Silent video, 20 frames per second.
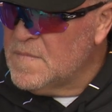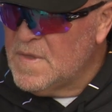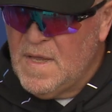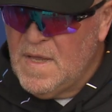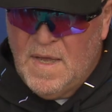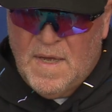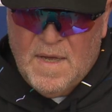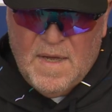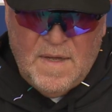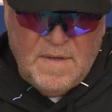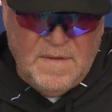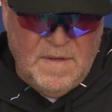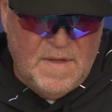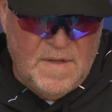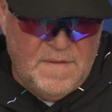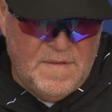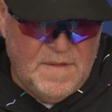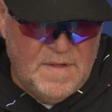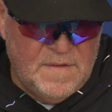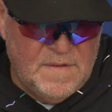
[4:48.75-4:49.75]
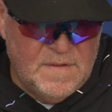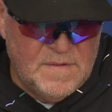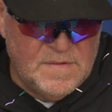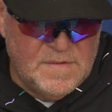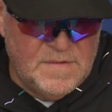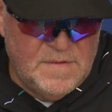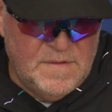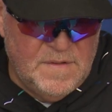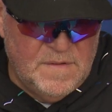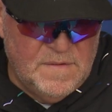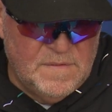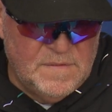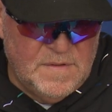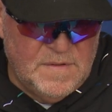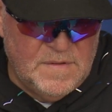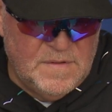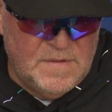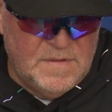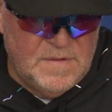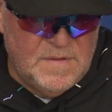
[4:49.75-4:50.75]
Yeah, I, I think there's you
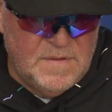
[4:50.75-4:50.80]
know,